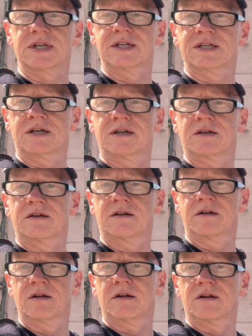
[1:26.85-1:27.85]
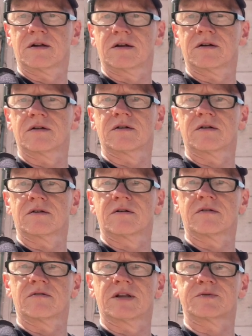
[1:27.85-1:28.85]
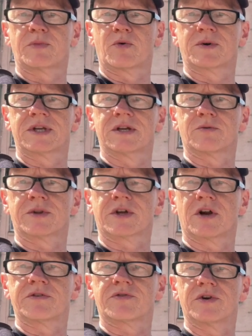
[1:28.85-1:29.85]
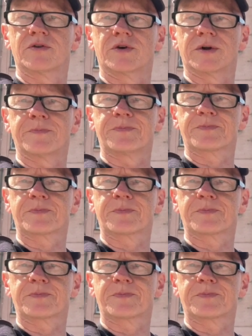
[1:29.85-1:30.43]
stayed in this building here with the curvy front on it.